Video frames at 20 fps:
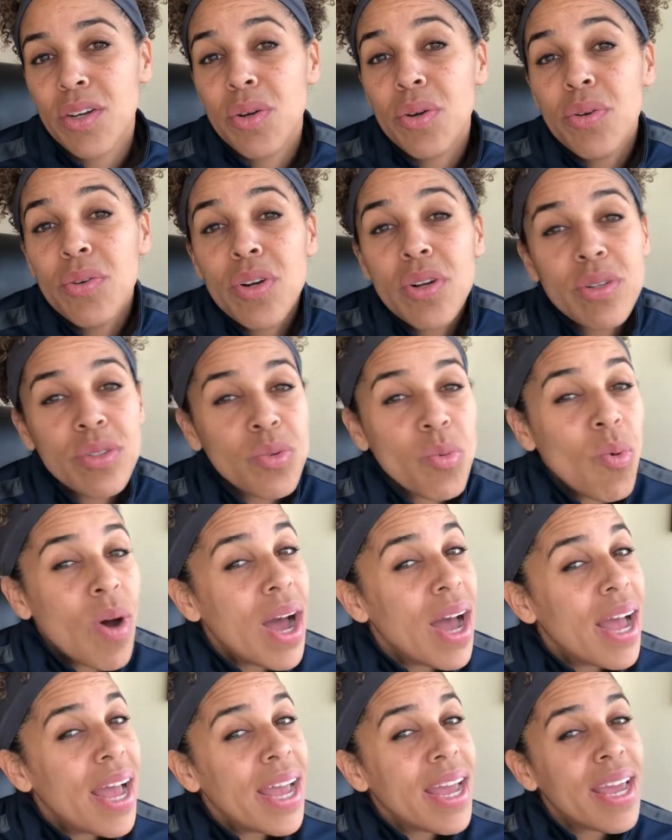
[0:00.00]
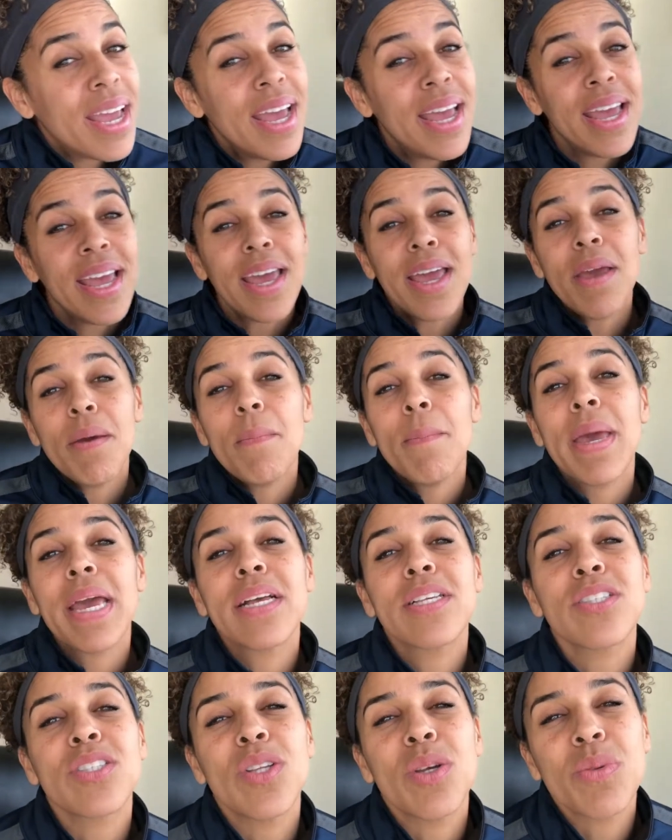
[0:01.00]
Who knows why? It
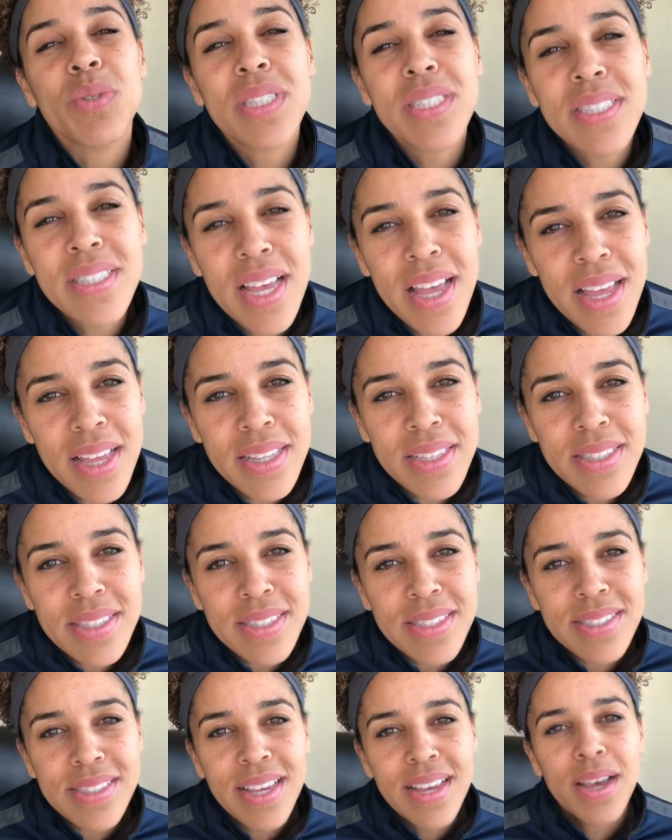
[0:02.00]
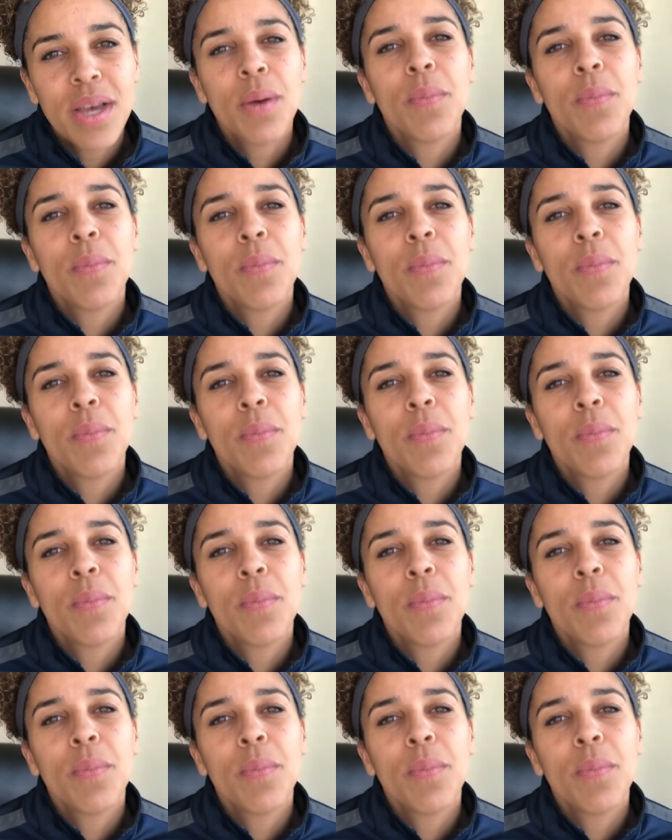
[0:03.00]
makes no sense.